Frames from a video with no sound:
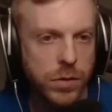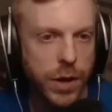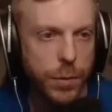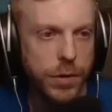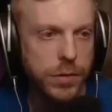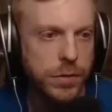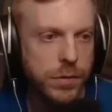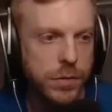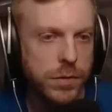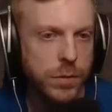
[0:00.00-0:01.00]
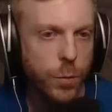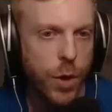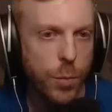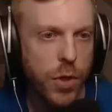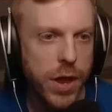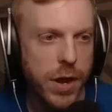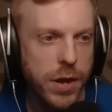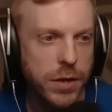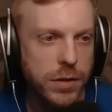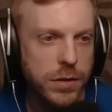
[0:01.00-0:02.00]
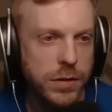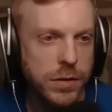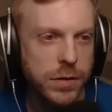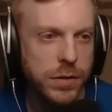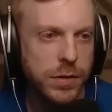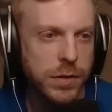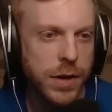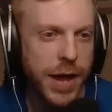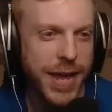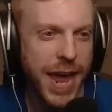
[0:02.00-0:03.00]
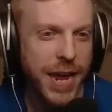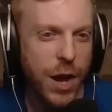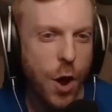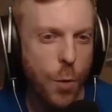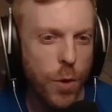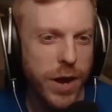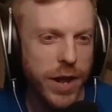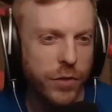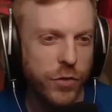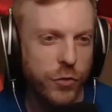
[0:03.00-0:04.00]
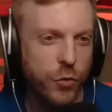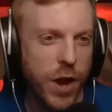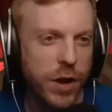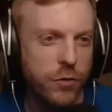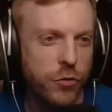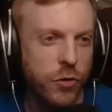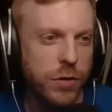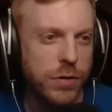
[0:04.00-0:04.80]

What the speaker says: Yeah. Well played. I can't get a home run against this dredge.